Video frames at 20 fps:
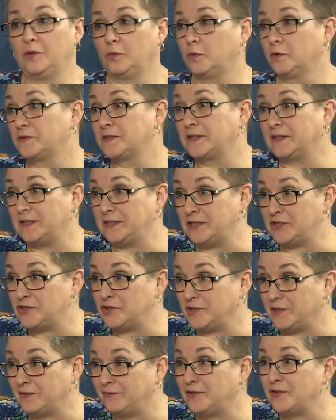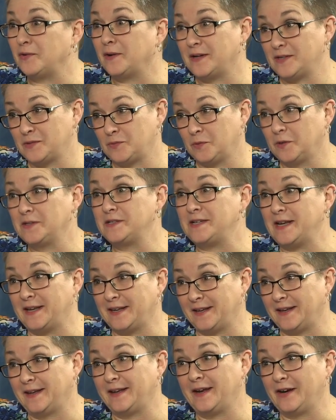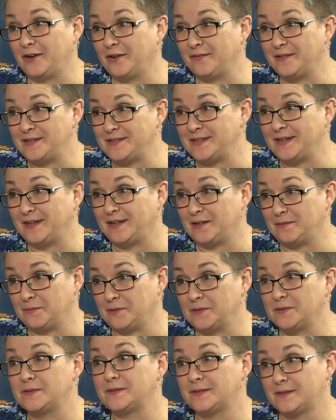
worse condition if you guys weren't yes. taking care of these yes. animals.